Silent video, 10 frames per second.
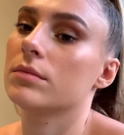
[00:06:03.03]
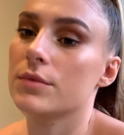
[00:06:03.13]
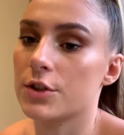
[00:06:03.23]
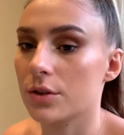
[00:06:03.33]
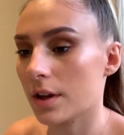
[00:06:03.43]

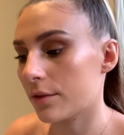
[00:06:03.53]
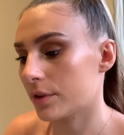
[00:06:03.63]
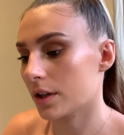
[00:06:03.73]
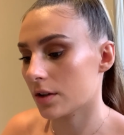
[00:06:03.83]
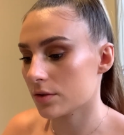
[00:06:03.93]
do that
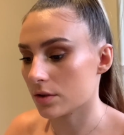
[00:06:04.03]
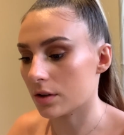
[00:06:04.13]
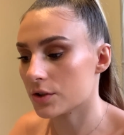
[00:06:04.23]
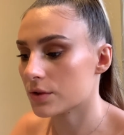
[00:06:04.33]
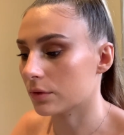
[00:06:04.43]
video, so I
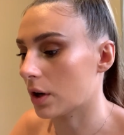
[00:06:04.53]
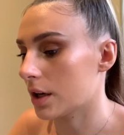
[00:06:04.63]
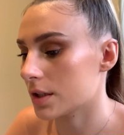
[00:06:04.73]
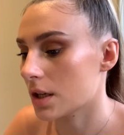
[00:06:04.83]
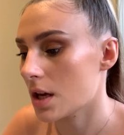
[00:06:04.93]
just thought
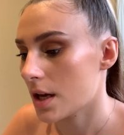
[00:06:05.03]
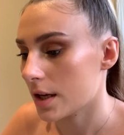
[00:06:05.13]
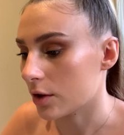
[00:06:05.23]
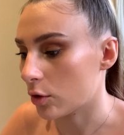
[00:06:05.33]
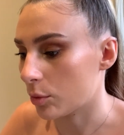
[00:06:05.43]
I'd
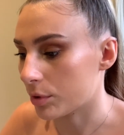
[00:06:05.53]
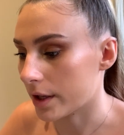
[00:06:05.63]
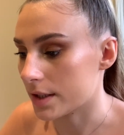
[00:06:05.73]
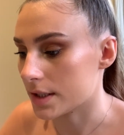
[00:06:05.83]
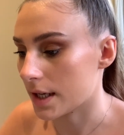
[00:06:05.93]
incorporate
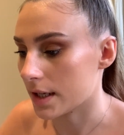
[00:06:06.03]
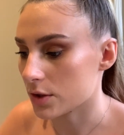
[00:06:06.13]
it into here.